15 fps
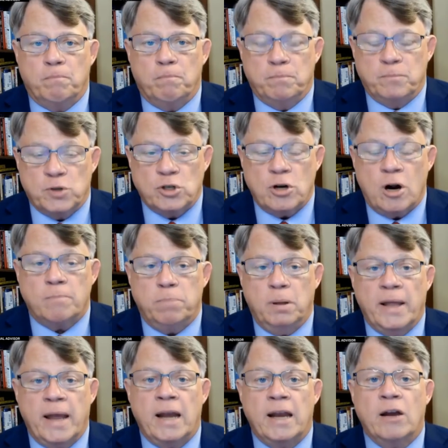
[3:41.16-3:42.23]
start
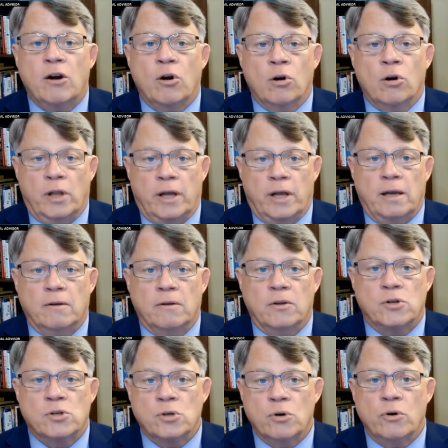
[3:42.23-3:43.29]
planning early, the
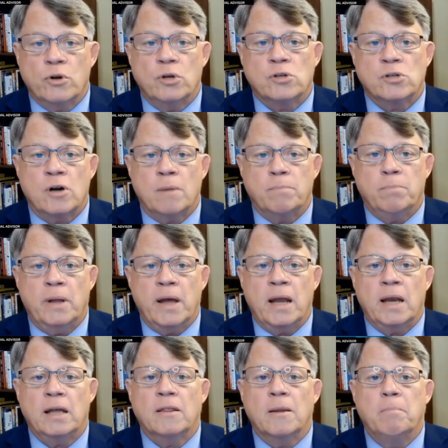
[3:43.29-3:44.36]
sooner you start
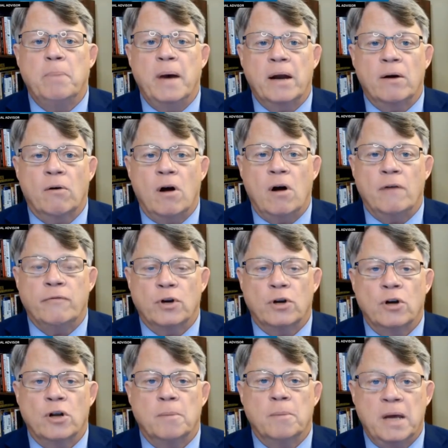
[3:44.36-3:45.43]
planning, the better off you're
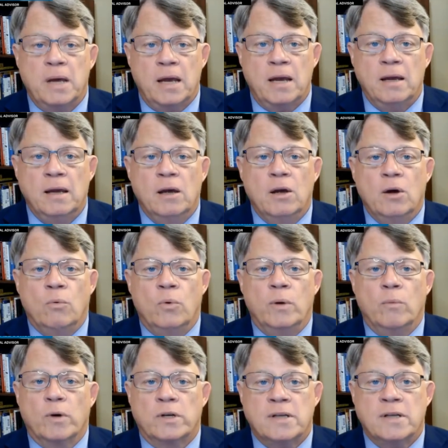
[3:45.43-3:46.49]
going to be when
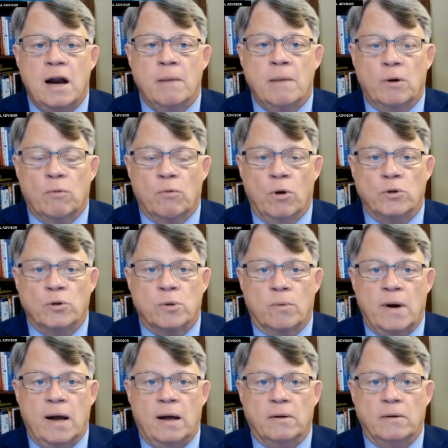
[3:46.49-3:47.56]
retirement rolls
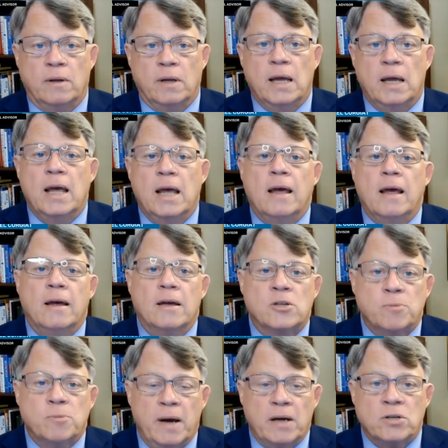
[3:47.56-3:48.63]
around,
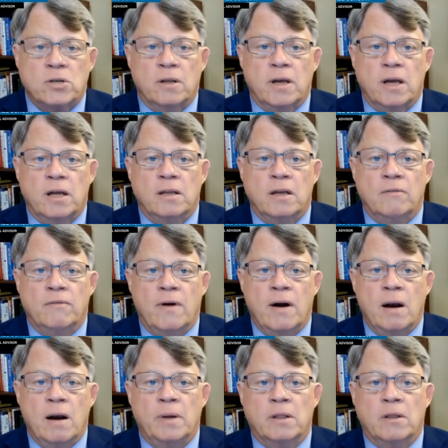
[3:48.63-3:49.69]
especially in the
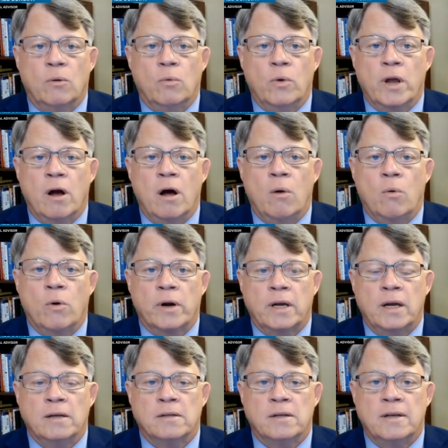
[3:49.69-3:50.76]
environment that we all work
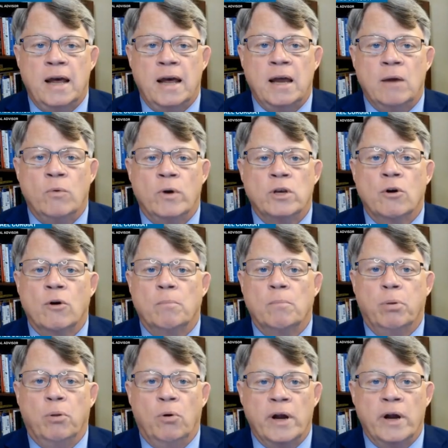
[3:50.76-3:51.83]
in today, when your
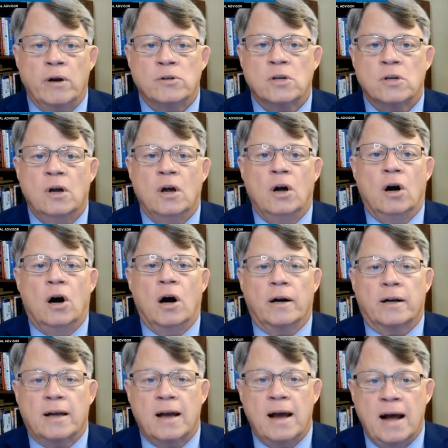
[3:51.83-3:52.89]
employers are
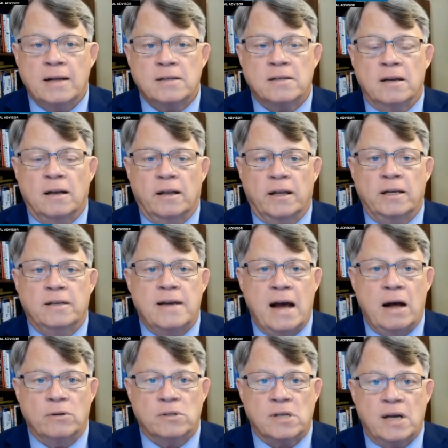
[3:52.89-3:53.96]
constantly
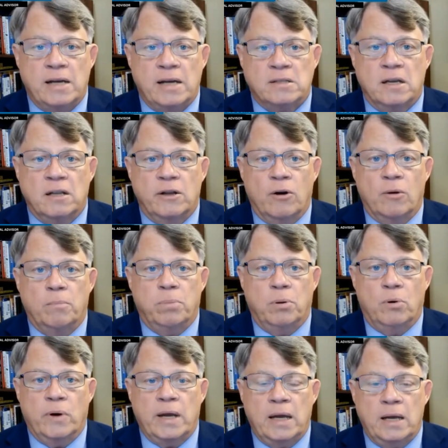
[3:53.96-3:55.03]
downsizing their
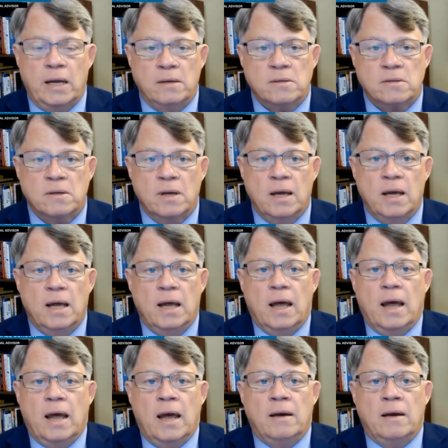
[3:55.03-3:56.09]
employees.
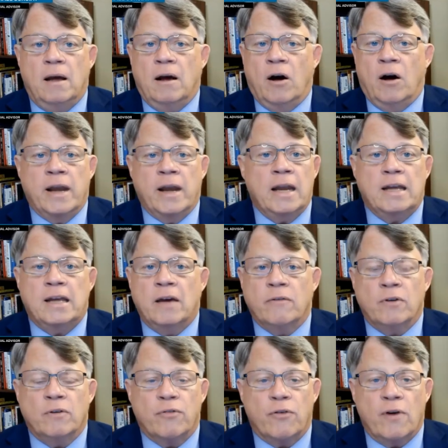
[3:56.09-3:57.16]
And on any
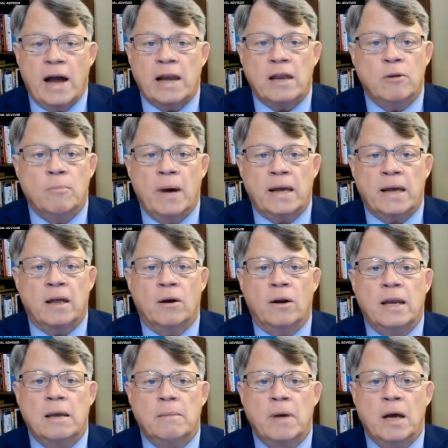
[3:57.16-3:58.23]
given Friday, you might get an
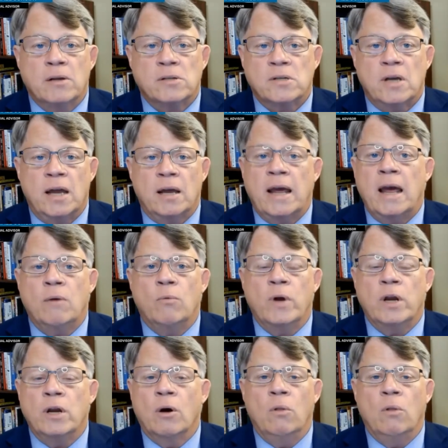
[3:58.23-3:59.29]
email saying, hey,
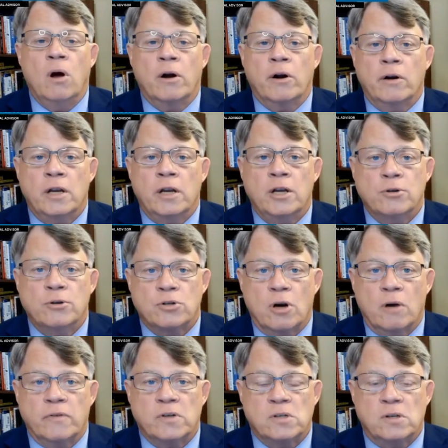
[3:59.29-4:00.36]
we no longer need your
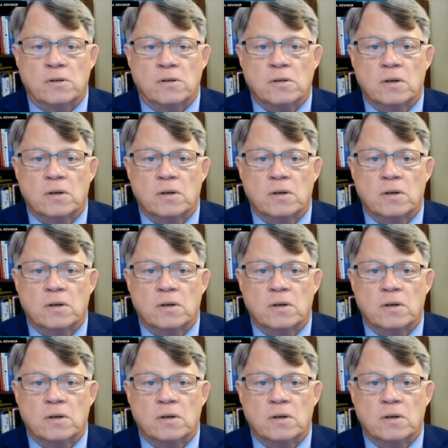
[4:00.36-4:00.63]
services.